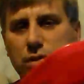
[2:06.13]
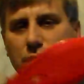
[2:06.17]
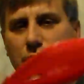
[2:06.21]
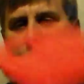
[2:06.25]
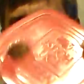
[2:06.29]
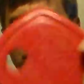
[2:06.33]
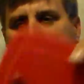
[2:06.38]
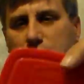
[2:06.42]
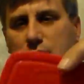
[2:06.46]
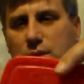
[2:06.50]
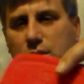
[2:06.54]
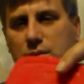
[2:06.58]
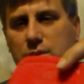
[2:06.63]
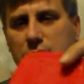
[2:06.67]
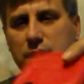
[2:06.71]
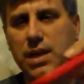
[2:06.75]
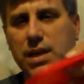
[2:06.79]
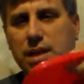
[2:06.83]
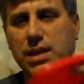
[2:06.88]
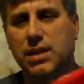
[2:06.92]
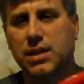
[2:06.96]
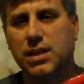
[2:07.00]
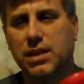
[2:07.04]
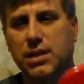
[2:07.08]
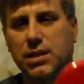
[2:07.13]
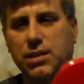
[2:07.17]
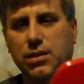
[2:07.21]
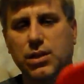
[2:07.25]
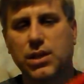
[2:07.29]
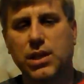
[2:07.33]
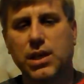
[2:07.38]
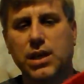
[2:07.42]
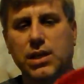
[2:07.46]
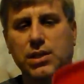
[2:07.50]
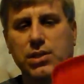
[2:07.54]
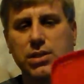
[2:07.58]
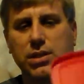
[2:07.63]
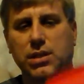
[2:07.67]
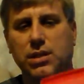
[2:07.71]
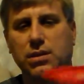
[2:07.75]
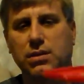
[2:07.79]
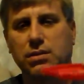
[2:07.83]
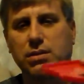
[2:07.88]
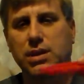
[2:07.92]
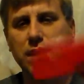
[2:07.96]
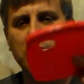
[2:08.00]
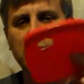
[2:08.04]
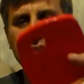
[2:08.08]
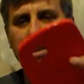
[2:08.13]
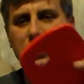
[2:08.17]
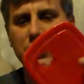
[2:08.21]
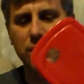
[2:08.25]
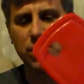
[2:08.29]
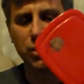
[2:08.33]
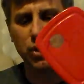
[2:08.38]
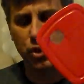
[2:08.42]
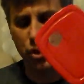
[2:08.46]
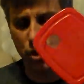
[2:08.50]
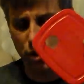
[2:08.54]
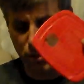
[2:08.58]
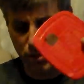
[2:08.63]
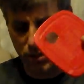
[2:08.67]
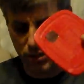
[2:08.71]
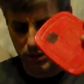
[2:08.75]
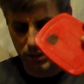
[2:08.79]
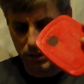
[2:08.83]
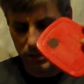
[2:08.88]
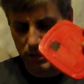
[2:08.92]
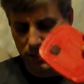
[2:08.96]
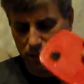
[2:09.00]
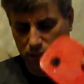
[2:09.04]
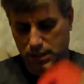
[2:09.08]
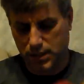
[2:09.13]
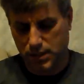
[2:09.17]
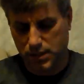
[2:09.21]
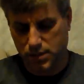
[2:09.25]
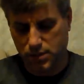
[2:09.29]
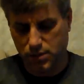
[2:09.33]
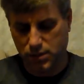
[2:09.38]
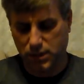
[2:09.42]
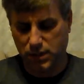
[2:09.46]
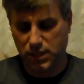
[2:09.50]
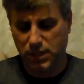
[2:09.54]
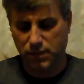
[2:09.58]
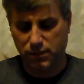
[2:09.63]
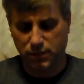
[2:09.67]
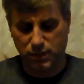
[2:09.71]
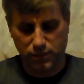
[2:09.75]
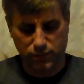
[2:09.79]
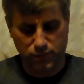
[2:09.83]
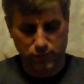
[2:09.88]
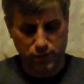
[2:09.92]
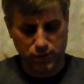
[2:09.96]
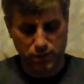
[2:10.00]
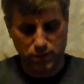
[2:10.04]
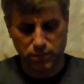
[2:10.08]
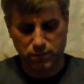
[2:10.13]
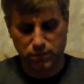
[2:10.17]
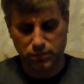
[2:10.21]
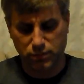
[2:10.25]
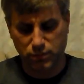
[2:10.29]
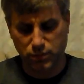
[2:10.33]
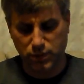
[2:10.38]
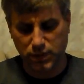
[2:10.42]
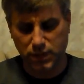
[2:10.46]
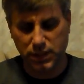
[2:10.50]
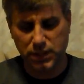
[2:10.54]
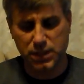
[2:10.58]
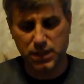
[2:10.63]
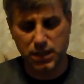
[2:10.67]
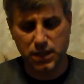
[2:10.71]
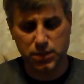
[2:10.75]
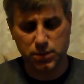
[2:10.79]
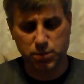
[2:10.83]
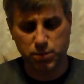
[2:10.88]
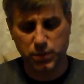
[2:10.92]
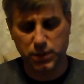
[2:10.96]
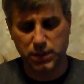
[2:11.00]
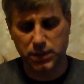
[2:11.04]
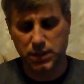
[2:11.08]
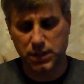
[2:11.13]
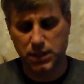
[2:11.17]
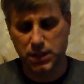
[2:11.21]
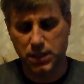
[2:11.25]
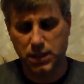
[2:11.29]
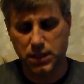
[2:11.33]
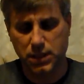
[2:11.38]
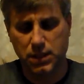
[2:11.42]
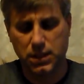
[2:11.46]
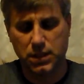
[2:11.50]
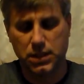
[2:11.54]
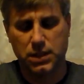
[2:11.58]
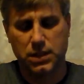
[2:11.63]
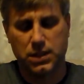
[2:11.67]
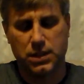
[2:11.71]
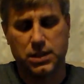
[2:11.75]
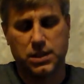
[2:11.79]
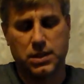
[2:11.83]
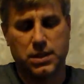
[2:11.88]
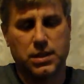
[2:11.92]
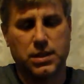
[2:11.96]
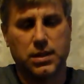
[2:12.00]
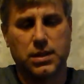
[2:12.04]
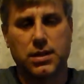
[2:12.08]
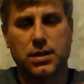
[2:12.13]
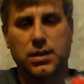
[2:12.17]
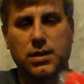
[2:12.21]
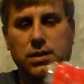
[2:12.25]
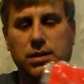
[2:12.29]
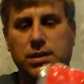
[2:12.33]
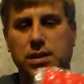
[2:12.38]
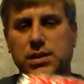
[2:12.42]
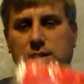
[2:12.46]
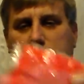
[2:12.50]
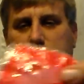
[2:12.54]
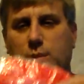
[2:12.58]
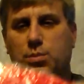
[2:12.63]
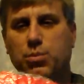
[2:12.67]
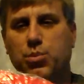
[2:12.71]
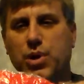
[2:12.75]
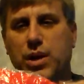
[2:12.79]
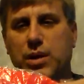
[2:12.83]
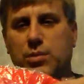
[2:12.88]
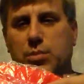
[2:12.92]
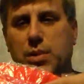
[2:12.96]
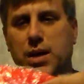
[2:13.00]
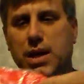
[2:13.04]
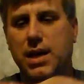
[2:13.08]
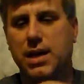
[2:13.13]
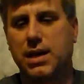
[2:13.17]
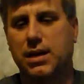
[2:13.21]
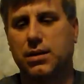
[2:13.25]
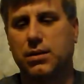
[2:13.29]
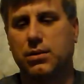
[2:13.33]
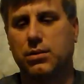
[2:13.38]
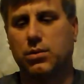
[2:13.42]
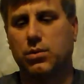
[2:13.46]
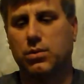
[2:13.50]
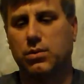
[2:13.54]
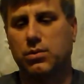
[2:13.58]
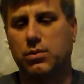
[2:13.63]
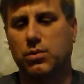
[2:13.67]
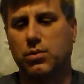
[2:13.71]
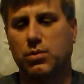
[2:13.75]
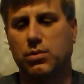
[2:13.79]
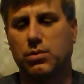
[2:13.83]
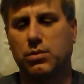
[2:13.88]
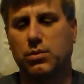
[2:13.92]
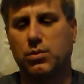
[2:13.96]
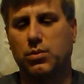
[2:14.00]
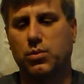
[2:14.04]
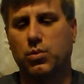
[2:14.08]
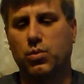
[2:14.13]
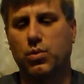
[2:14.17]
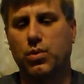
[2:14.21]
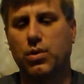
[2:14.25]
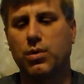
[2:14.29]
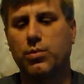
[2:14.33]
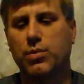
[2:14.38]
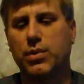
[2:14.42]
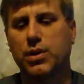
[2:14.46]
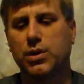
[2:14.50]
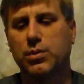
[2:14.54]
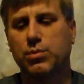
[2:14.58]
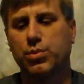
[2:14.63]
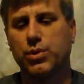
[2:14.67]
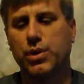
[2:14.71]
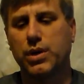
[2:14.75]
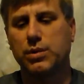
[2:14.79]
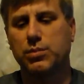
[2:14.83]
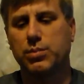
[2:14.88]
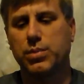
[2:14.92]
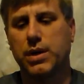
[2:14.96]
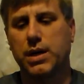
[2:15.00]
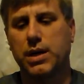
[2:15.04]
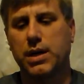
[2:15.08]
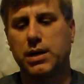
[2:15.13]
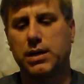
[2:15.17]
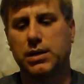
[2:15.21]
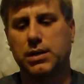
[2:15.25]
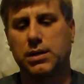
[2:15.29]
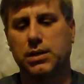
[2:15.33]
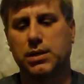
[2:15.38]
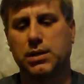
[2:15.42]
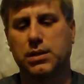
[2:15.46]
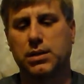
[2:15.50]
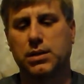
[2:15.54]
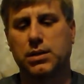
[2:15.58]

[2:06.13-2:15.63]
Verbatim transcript: so you can use anything in your kitchen all kinds of junk you can even if you're really desperate this is a bread bag Walmart bread bag